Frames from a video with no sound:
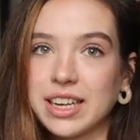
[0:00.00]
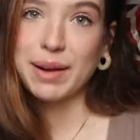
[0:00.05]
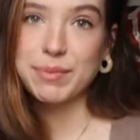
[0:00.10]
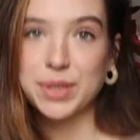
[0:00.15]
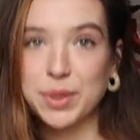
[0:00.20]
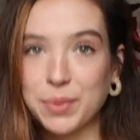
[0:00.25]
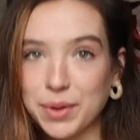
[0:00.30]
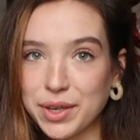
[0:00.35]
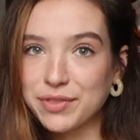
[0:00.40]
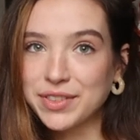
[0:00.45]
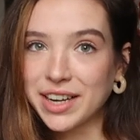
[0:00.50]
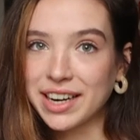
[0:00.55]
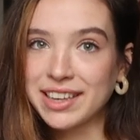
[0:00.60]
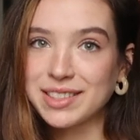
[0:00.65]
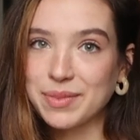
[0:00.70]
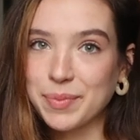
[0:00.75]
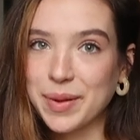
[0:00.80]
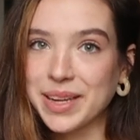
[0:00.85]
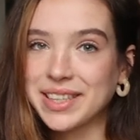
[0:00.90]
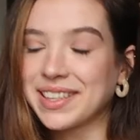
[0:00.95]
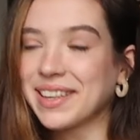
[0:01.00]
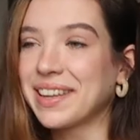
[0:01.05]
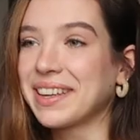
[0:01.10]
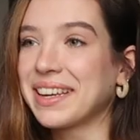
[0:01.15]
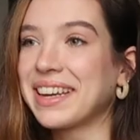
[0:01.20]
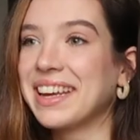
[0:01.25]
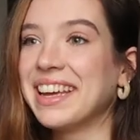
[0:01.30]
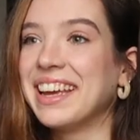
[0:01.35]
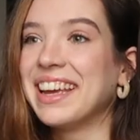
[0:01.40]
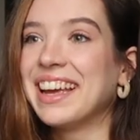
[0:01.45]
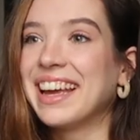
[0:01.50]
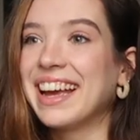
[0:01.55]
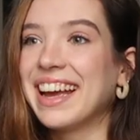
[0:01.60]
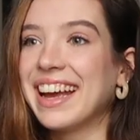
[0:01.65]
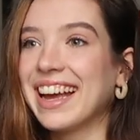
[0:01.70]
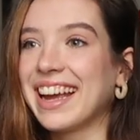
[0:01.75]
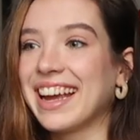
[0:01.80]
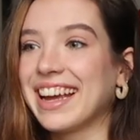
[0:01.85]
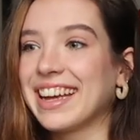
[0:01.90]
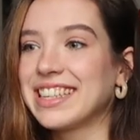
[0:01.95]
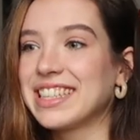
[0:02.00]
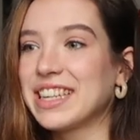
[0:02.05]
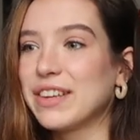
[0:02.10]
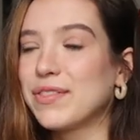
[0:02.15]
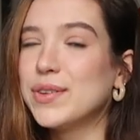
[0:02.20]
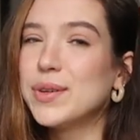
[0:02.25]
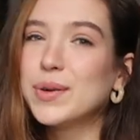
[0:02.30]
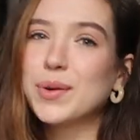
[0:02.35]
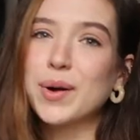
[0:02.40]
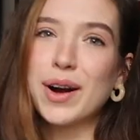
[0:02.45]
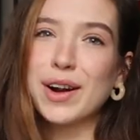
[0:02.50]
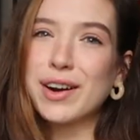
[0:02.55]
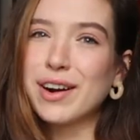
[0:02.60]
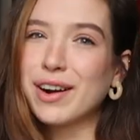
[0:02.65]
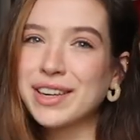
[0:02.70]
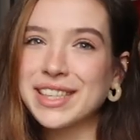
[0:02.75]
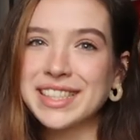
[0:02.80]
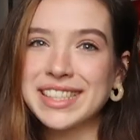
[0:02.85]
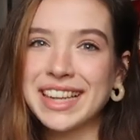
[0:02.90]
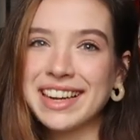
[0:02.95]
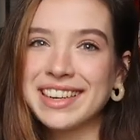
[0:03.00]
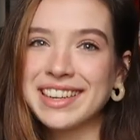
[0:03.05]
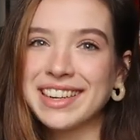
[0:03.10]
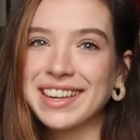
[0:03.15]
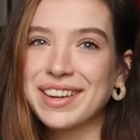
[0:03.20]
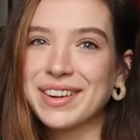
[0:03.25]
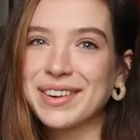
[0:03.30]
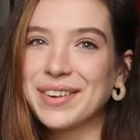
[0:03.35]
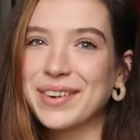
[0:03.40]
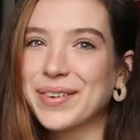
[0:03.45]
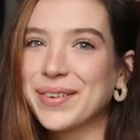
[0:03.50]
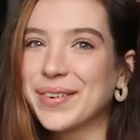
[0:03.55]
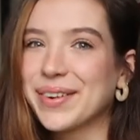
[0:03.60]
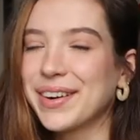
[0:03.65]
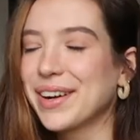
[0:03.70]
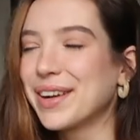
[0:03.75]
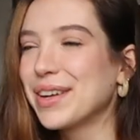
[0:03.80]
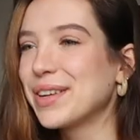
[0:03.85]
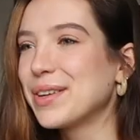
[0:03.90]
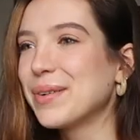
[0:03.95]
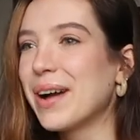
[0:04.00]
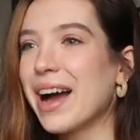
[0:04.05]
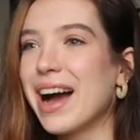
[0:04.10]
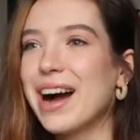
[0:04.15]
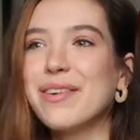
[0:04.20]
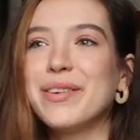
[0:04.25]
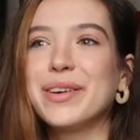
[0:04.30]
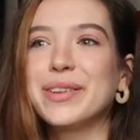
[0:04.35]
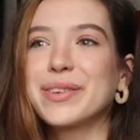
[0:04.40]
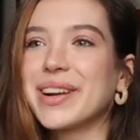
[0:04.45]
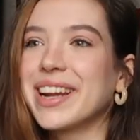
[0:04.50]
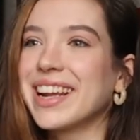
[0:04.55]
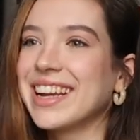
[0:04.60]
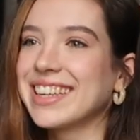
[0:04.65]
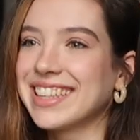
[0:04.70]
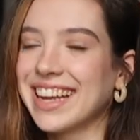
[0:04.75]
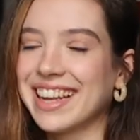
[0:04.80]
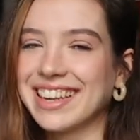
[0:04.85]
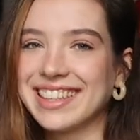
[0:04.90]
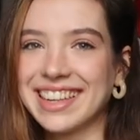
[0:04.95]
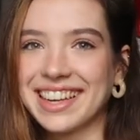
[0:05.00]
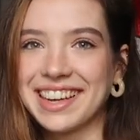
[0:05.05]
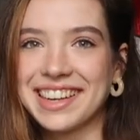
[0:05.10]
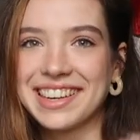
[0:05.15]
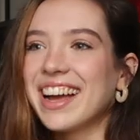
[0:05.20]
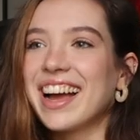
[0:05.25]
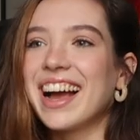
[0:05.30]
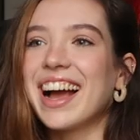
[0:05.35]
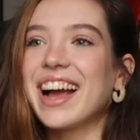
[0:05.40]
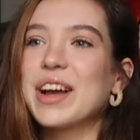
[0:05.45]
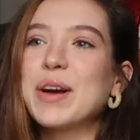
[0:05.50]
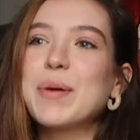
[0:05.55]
I'm sure what you've done is amazing, and if you are already attending or you have already attended, I